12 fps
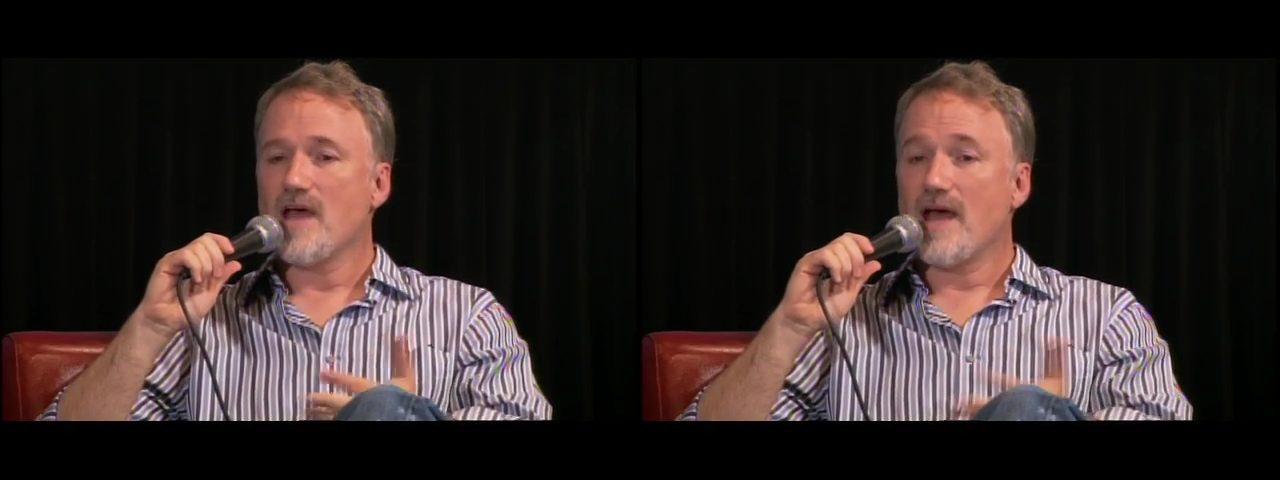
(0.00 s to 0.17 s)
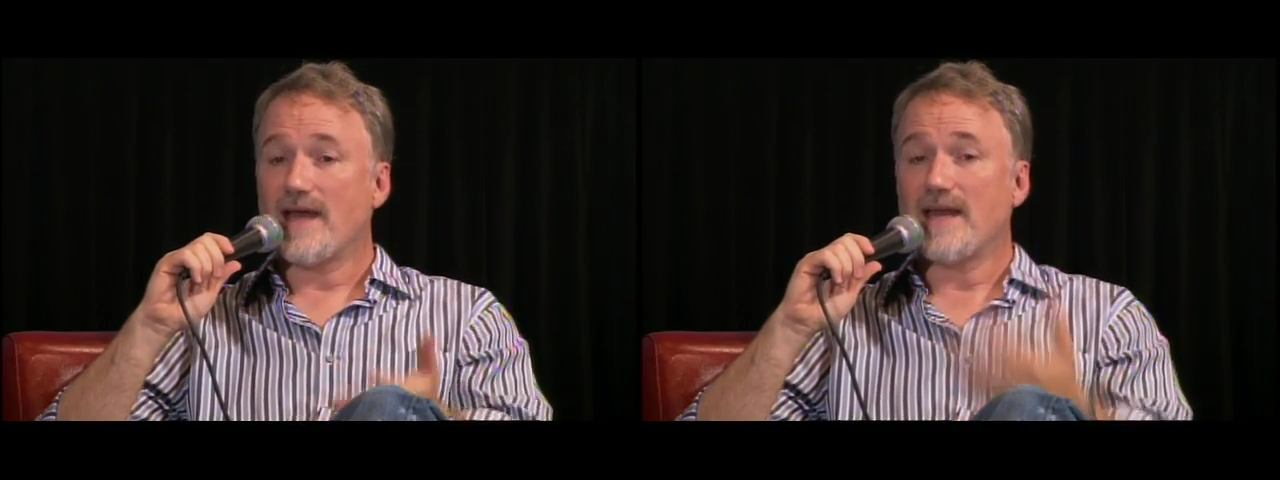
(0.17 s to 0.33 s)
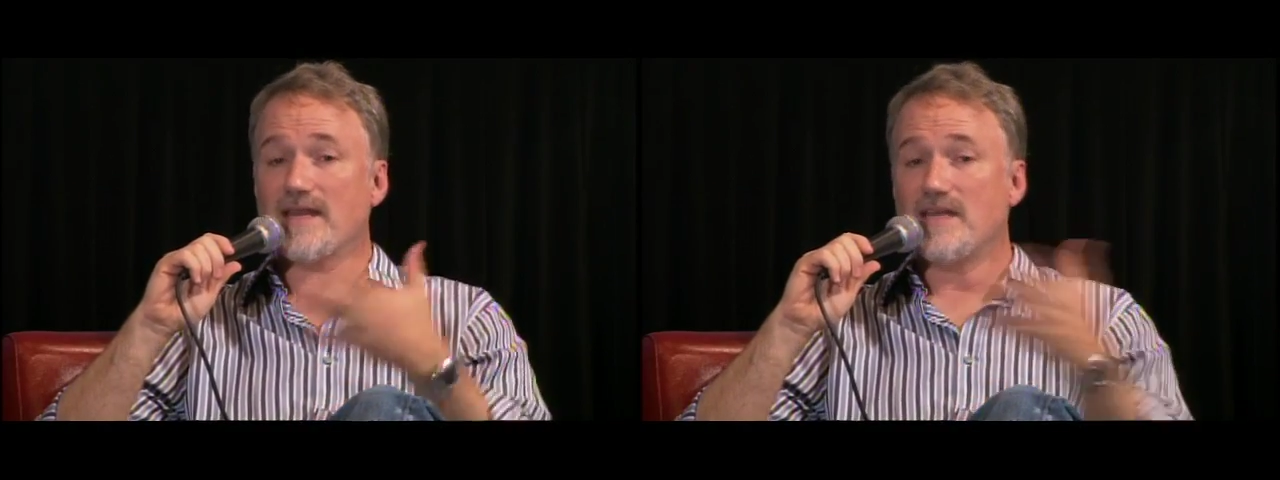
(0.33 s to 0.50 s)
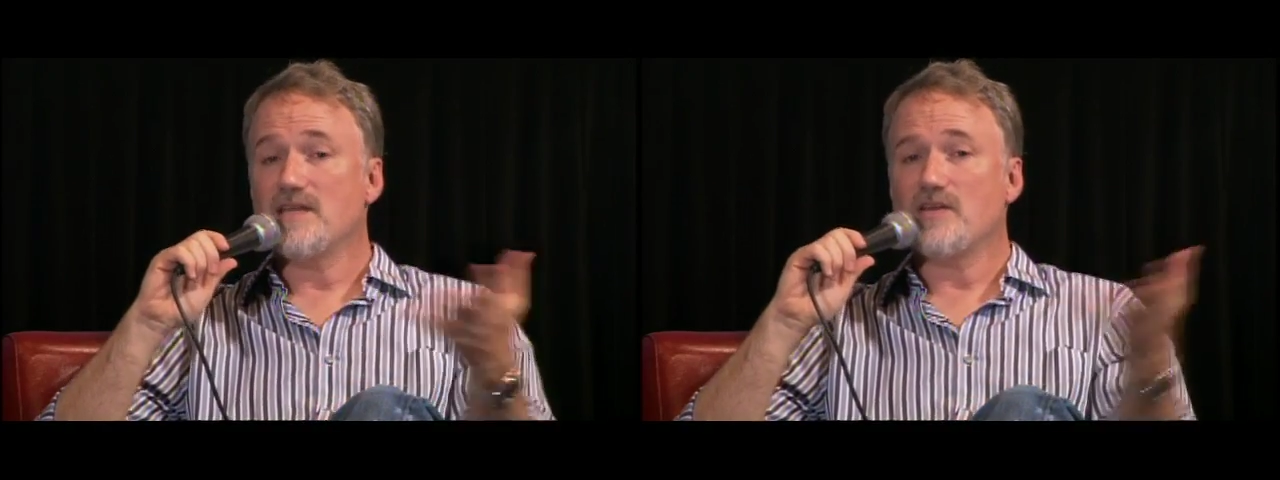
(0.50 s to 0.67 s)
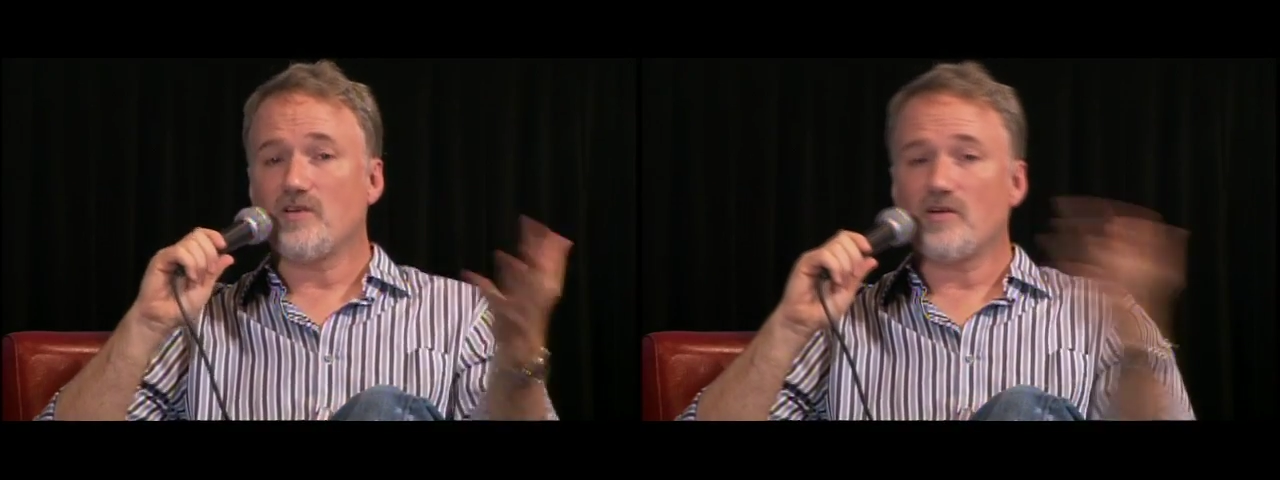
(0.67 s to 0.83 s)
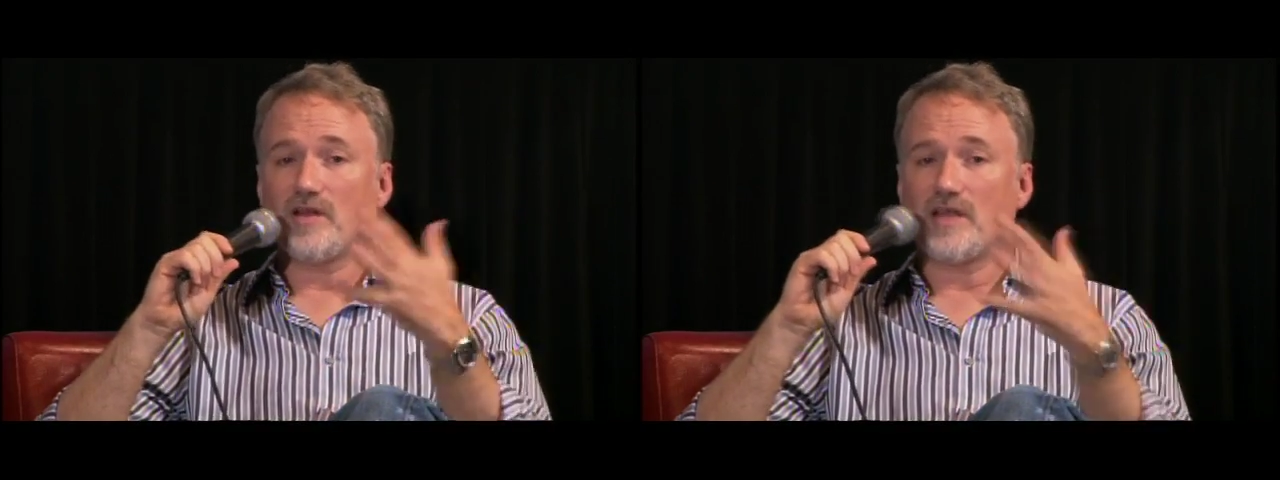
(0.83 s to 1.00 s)
And I
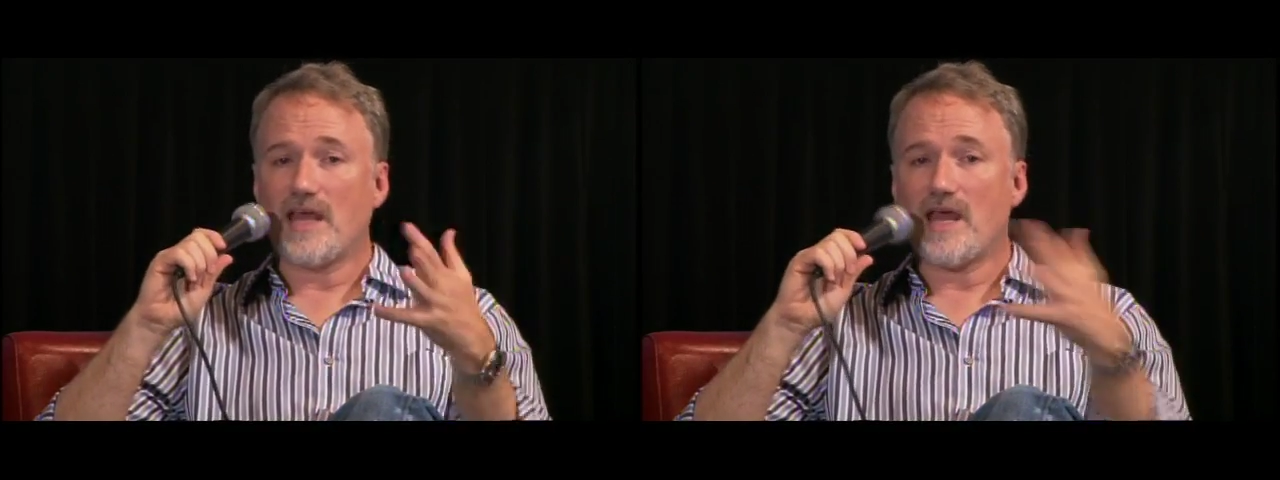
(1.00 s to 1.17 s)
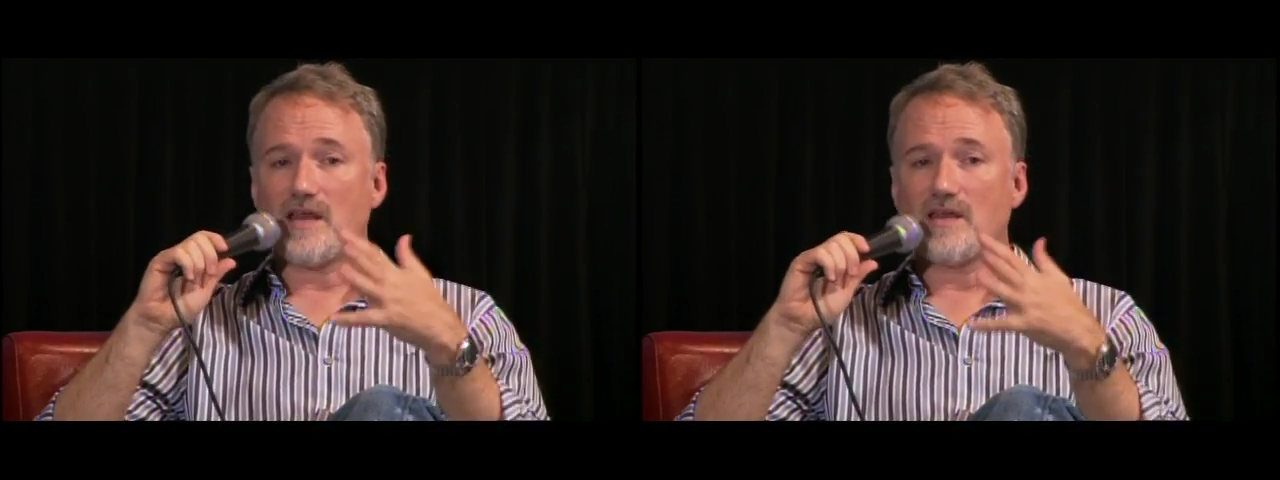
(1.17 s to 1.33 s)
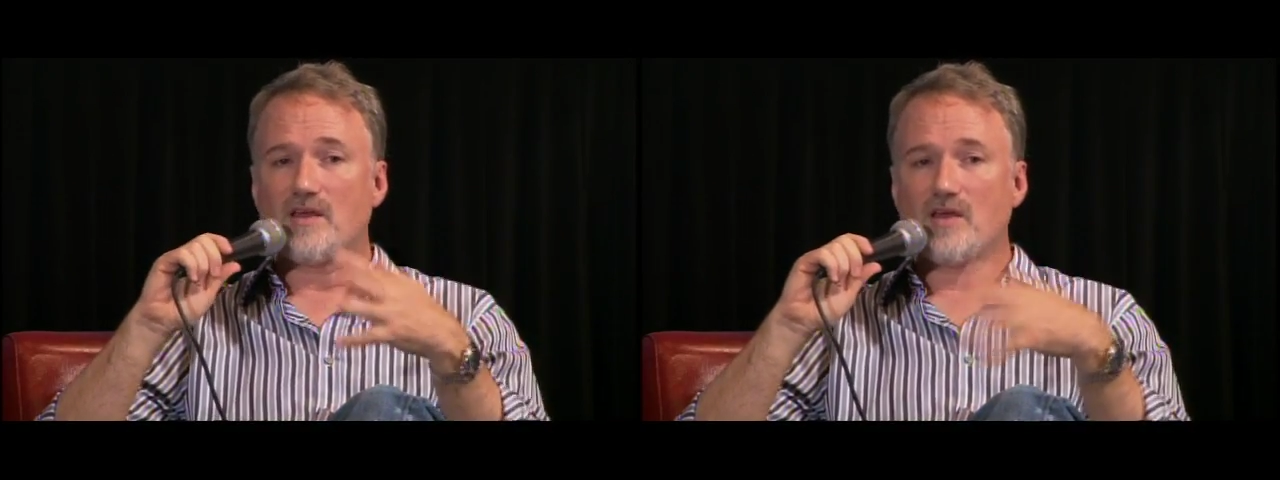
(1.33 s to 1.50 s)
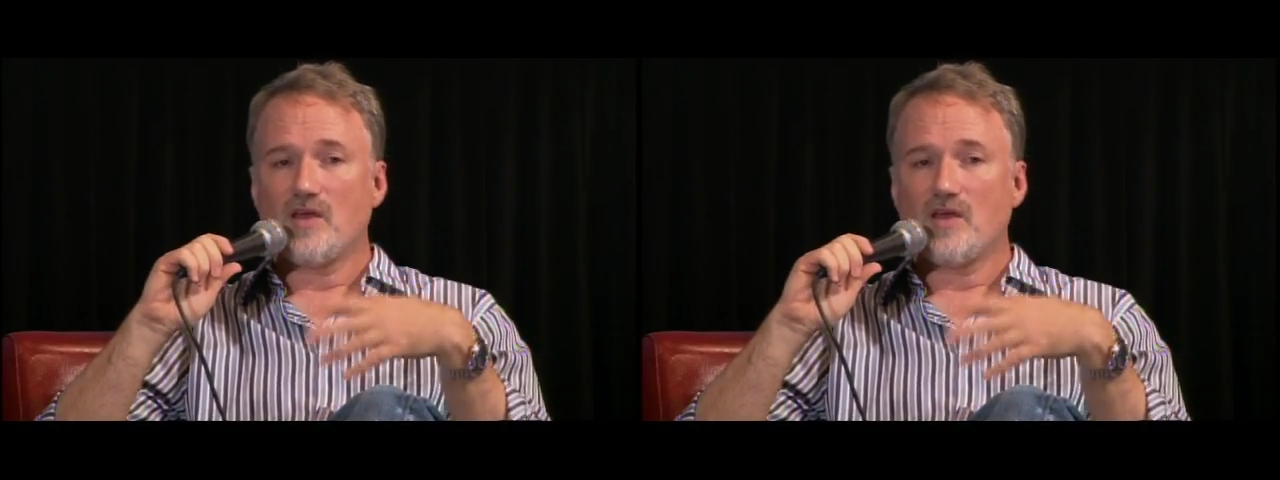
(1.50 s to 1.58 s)
needed her to get,